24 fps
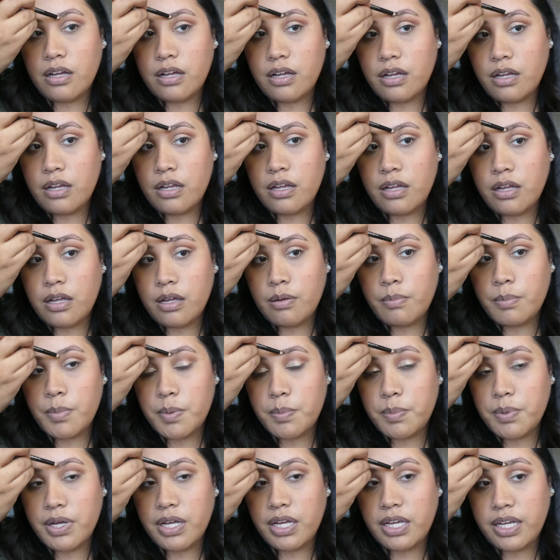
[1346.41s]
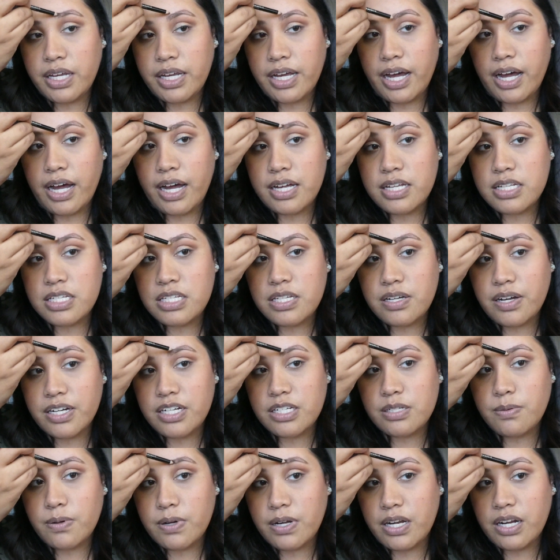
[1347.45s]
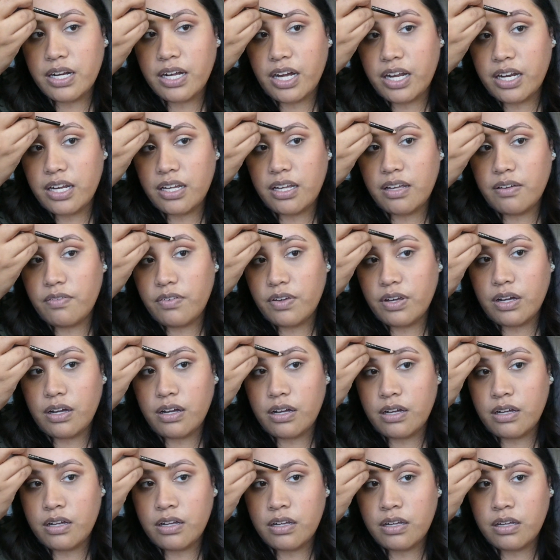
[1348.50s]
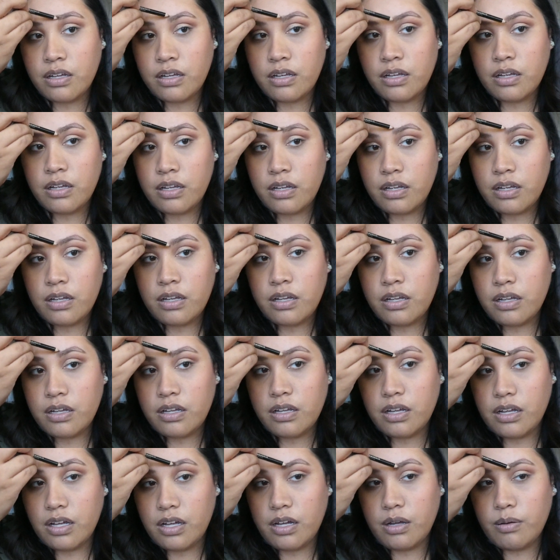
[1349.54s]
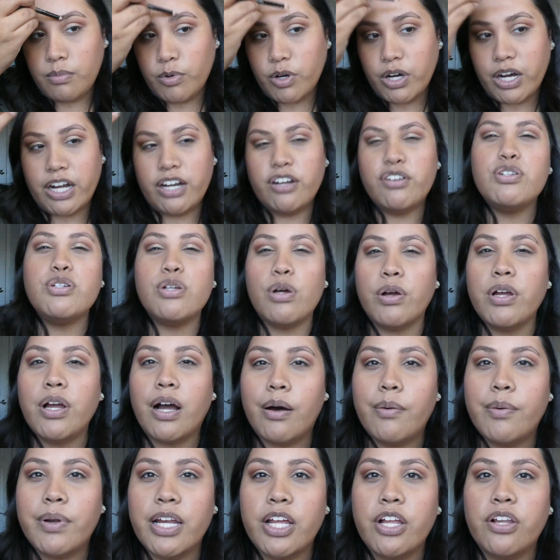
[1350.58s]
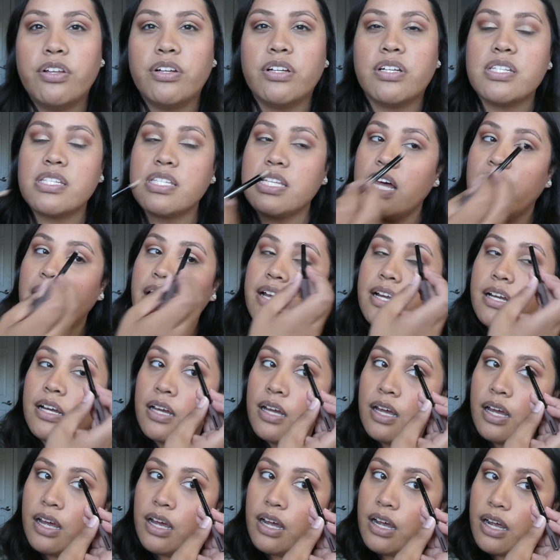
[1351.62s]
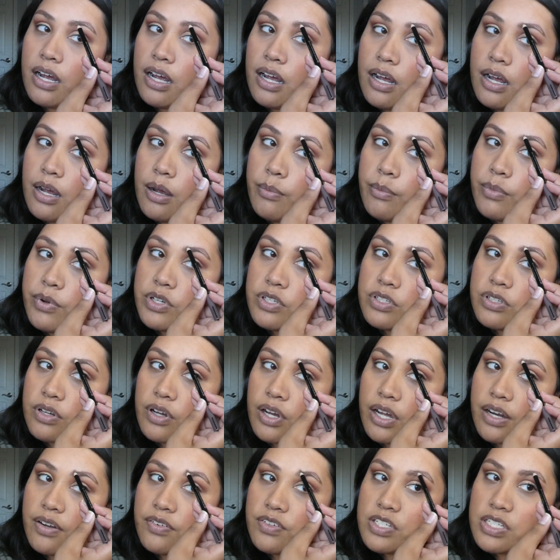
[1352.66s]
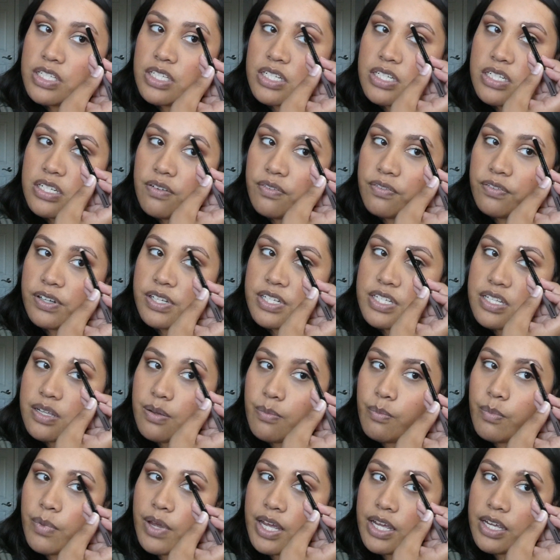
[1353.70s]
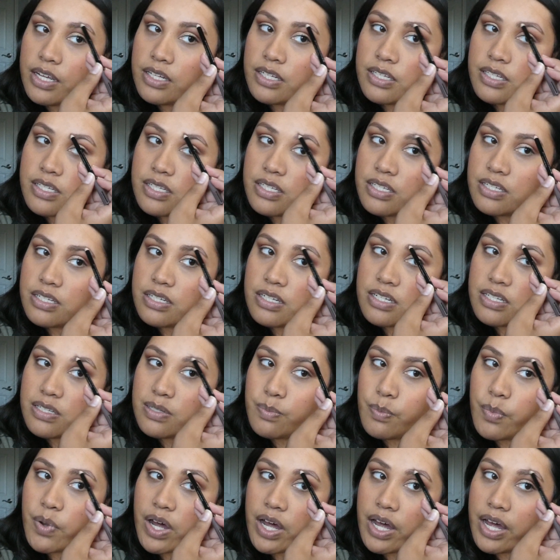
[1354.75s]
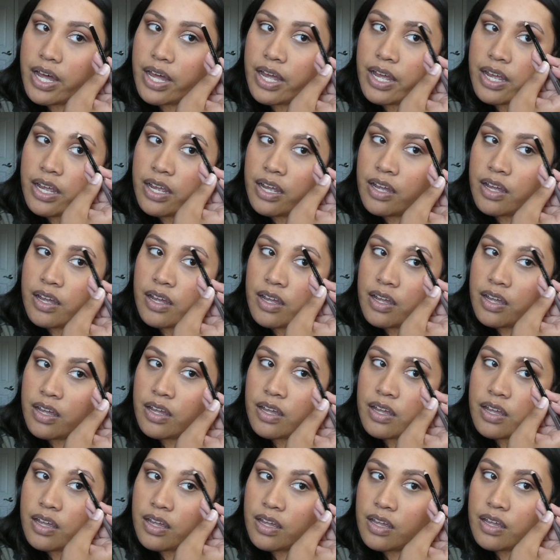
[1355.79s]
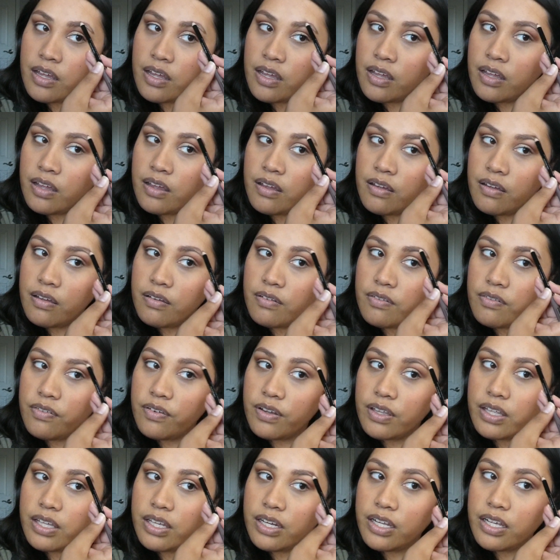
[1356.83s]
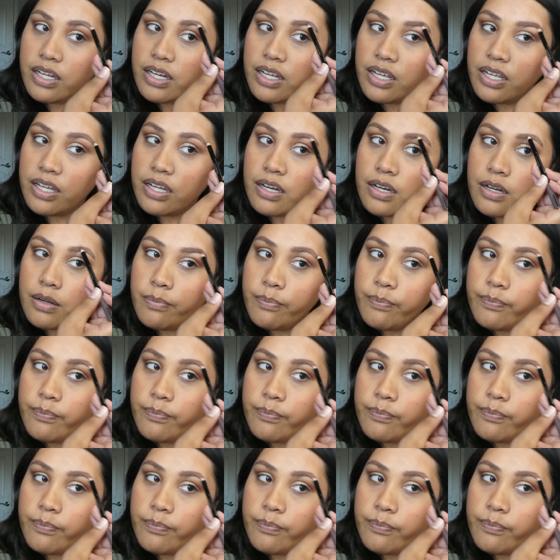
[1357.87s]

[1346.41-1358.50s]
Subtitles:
But yeah, so I just wanted to kind of give y'all or kind of show y'all what it looks like, and so kind of just the difference it makes just by filling it in.